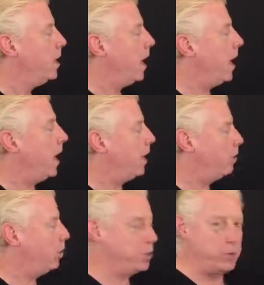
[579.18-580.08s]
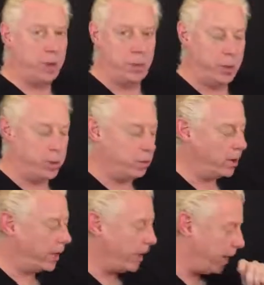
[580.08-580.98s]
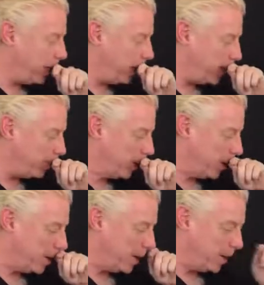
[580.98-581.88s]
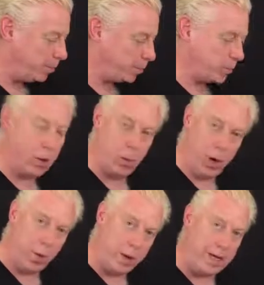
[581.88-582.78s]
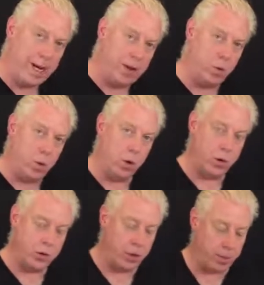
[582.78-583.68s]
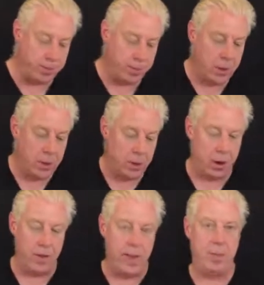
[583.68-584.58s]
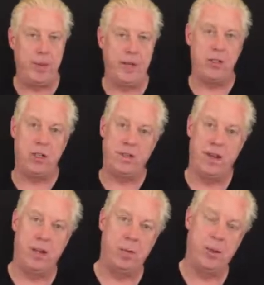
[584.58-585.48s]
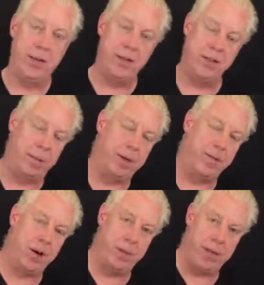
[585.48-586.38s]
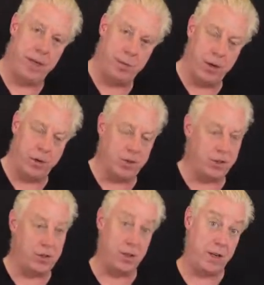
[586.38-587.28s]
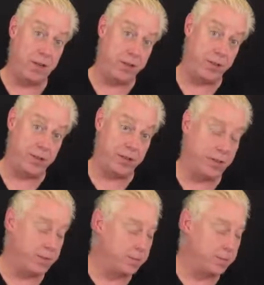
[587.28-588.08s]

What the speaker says: I always remember we were running a weekend workshop on the application of NLP and timeline therapy and hypnosis to health and fitness.